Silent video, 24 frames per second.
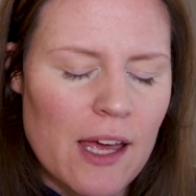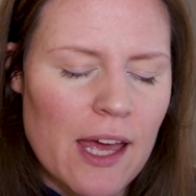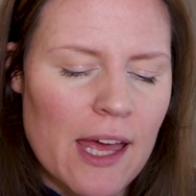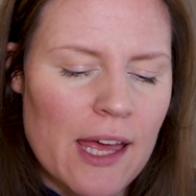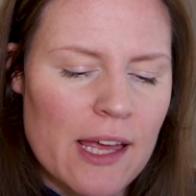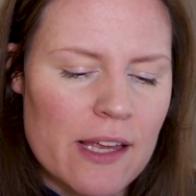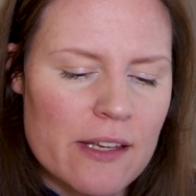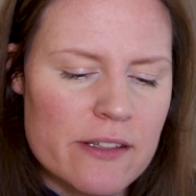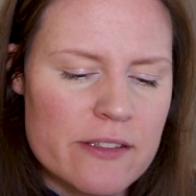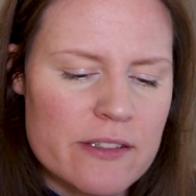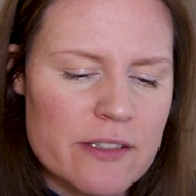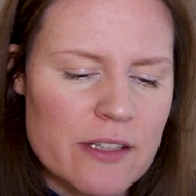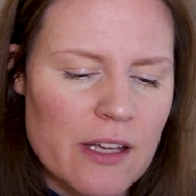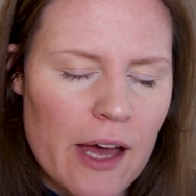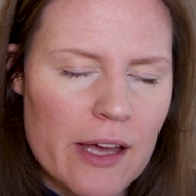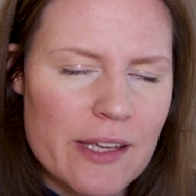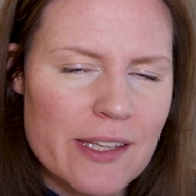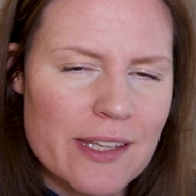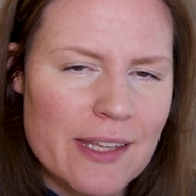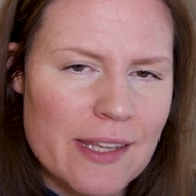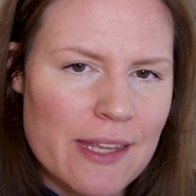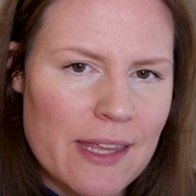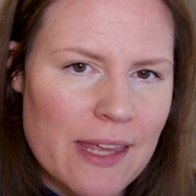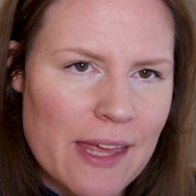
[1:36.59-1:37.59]
And
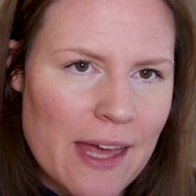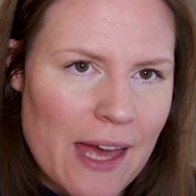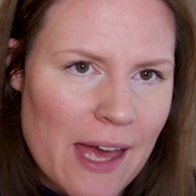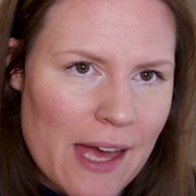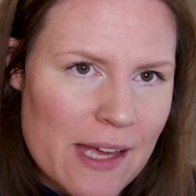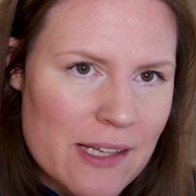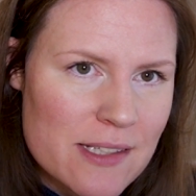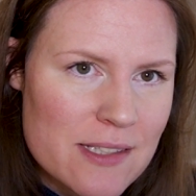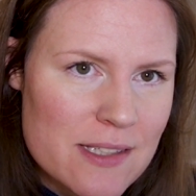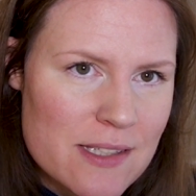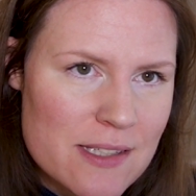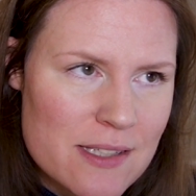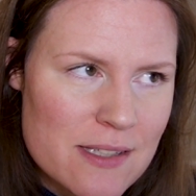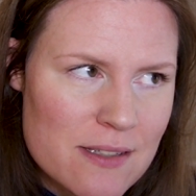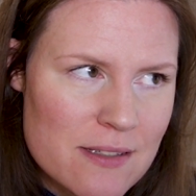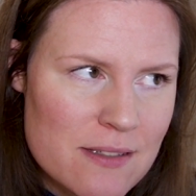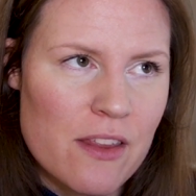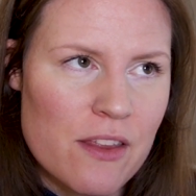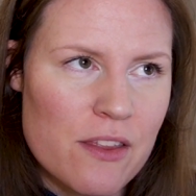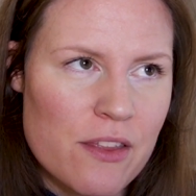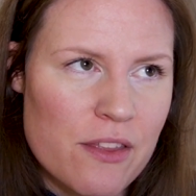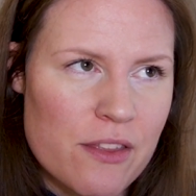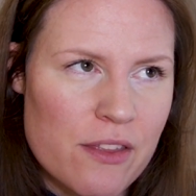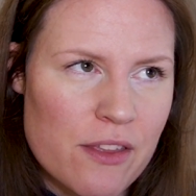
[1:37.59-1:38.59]
I get
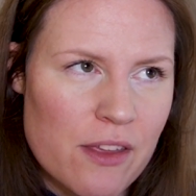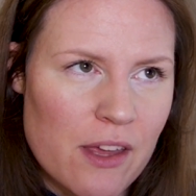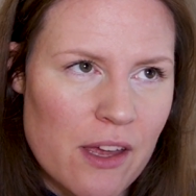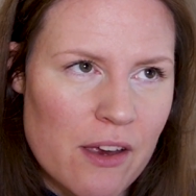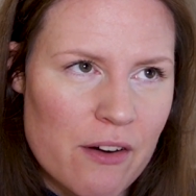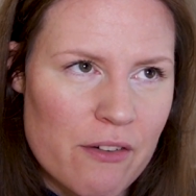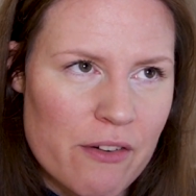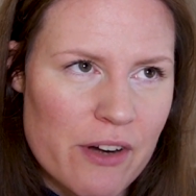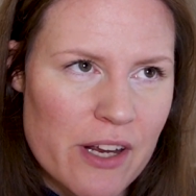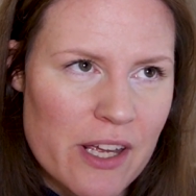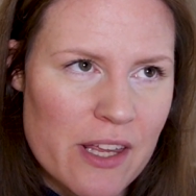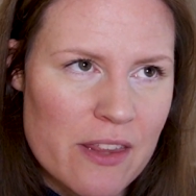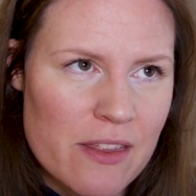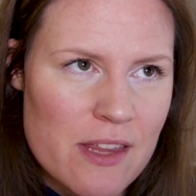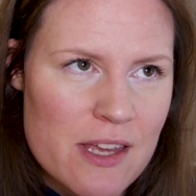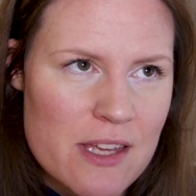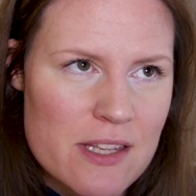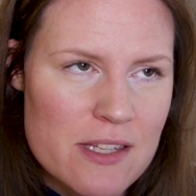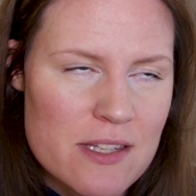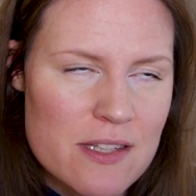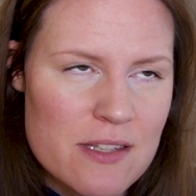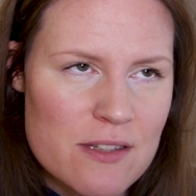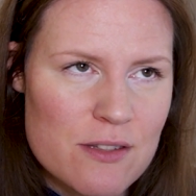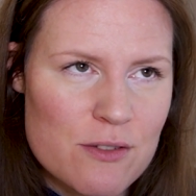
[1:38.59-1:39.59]
the theory in
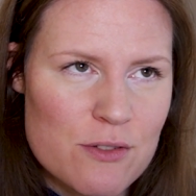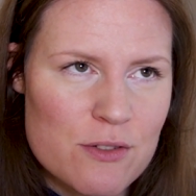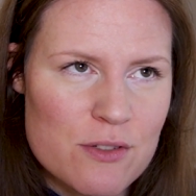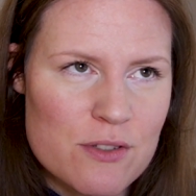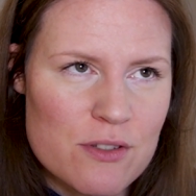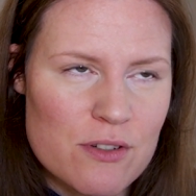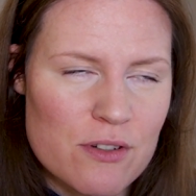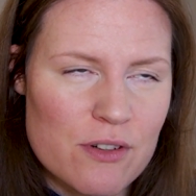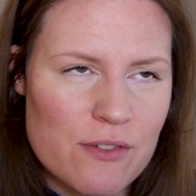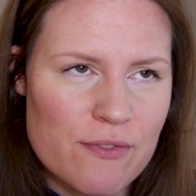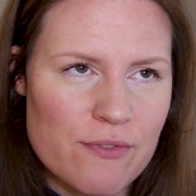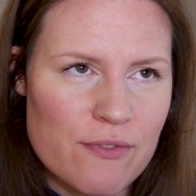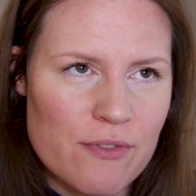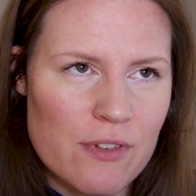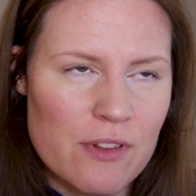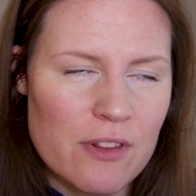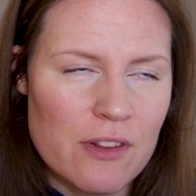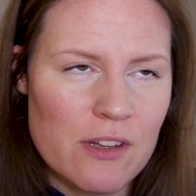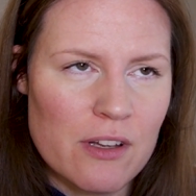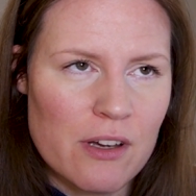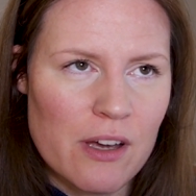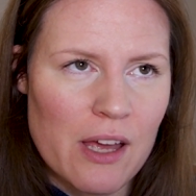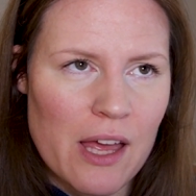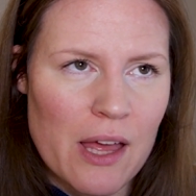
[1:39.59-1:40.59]
this, to sort of
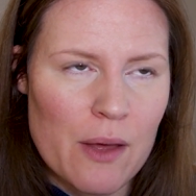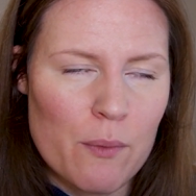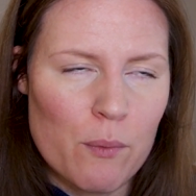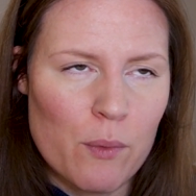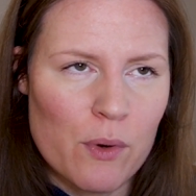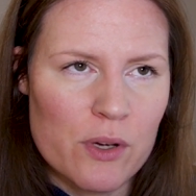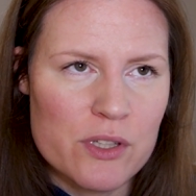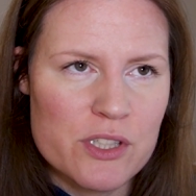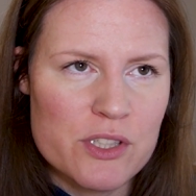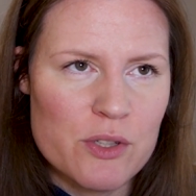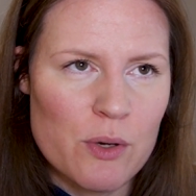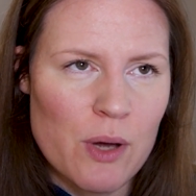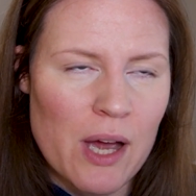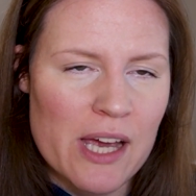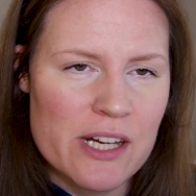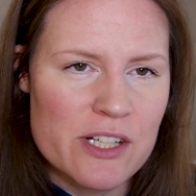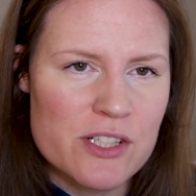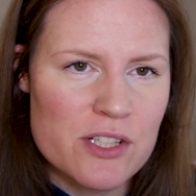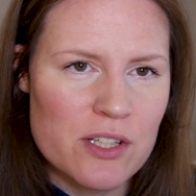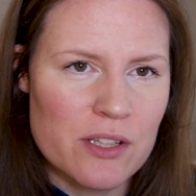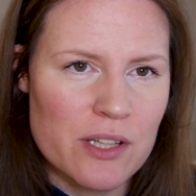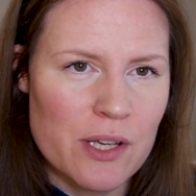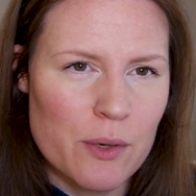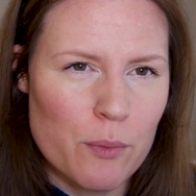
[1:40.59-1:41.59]
look at what you
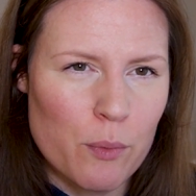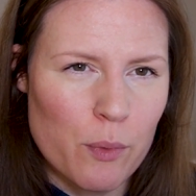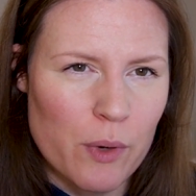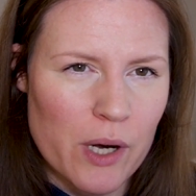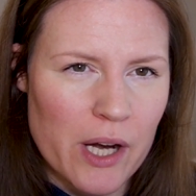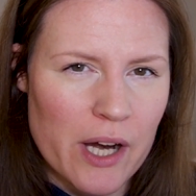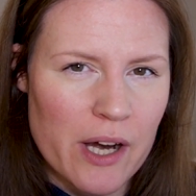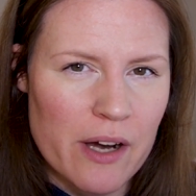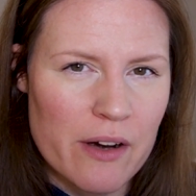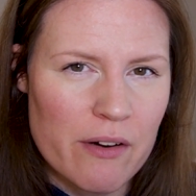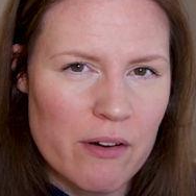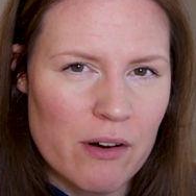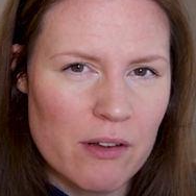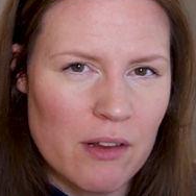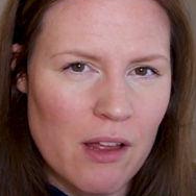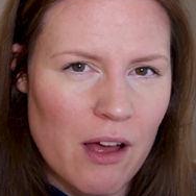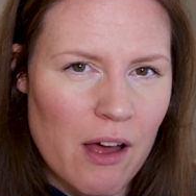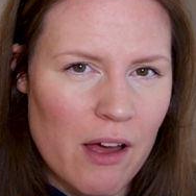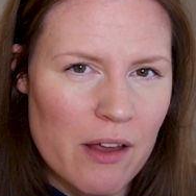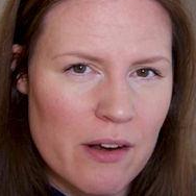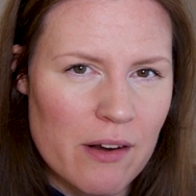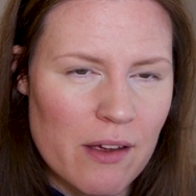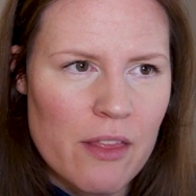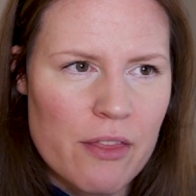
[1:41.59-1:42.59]
actually wear a
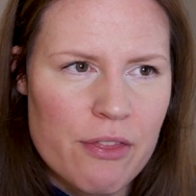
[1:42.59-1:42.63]
lot.